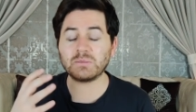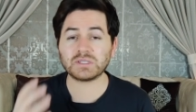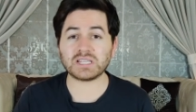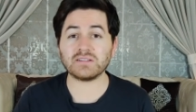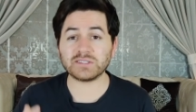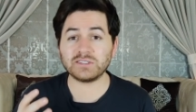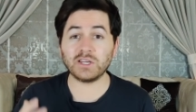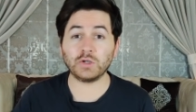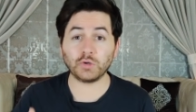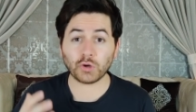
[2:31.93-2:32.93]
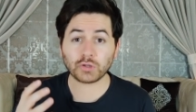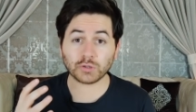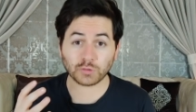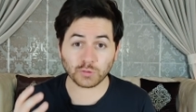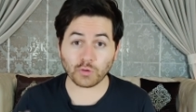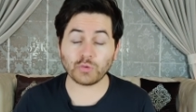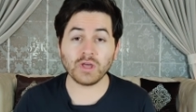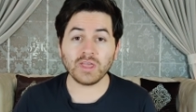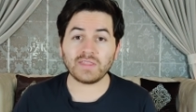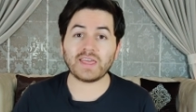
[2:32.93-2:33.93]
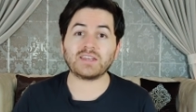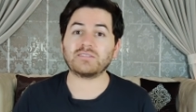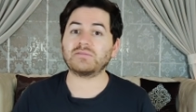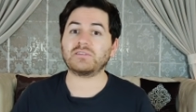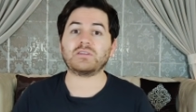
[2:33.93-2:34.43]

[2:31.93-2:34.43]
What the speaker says: themselves did not know that